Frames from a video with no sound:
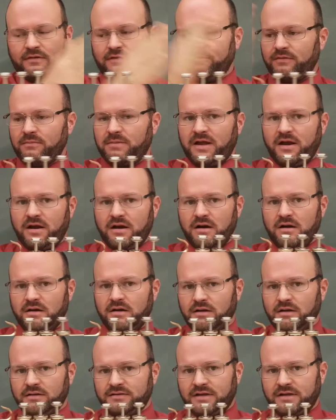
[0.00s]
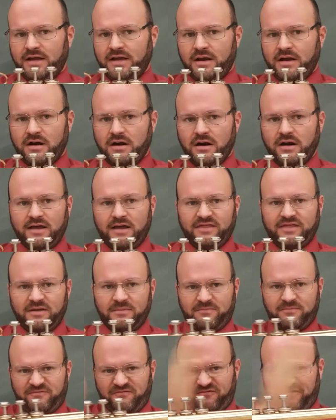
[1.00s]
from here to here and
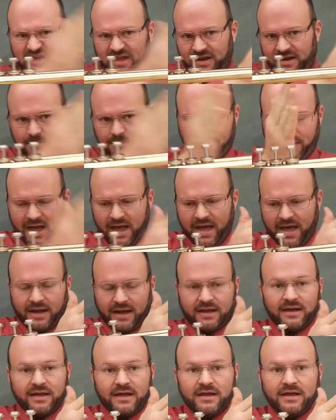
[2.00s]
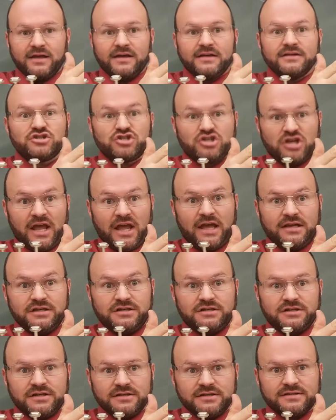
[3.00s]
the feeding back
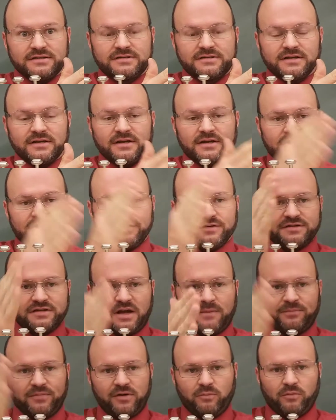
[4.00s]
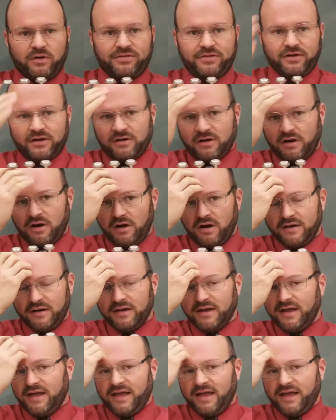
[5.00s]
changes. There's something with the current.